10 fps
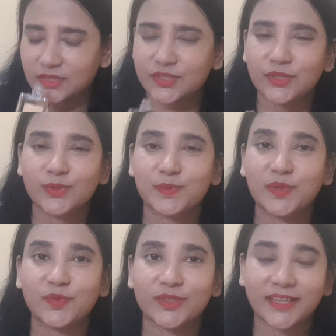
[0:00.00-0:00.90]
excuse
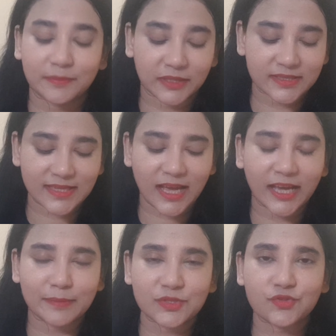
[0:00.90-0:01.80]
me for that because
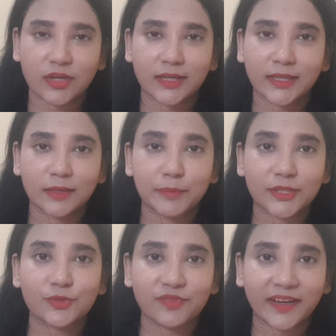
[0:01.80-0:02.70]
I am struggling a
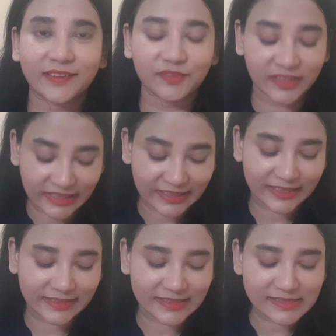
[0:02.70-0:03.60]
bit to find the
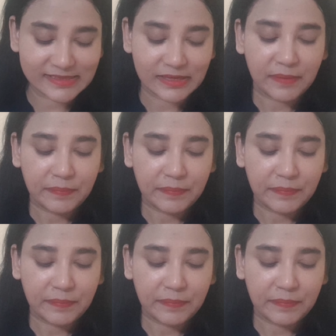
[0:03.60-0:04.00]
vanilla in this